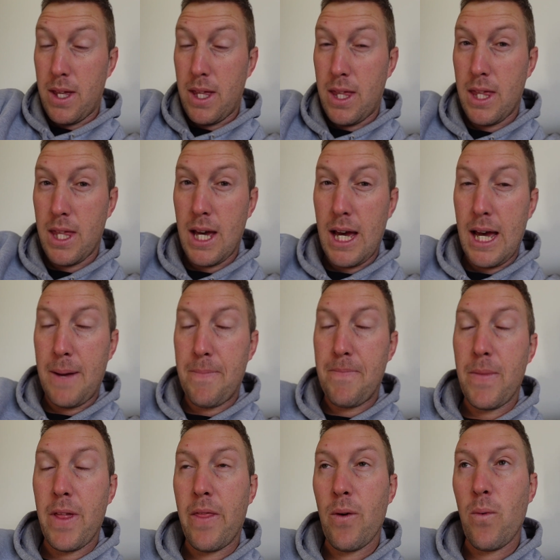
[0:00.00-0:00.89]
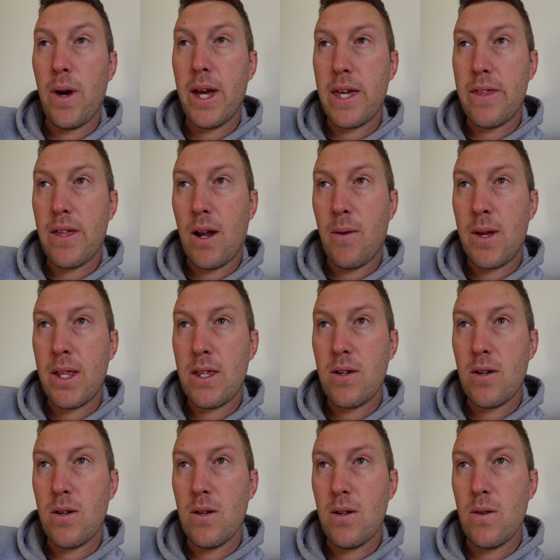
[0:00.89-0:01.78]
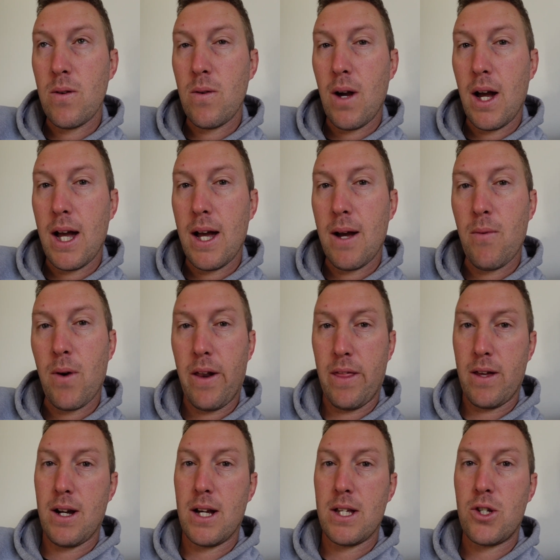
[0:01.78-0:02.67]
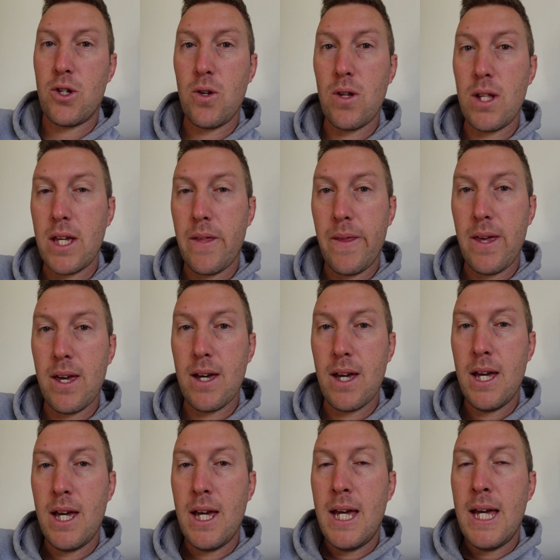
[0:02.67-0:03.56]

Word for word: In, um, in the week that I went to, uh, one of the guys, Julian there,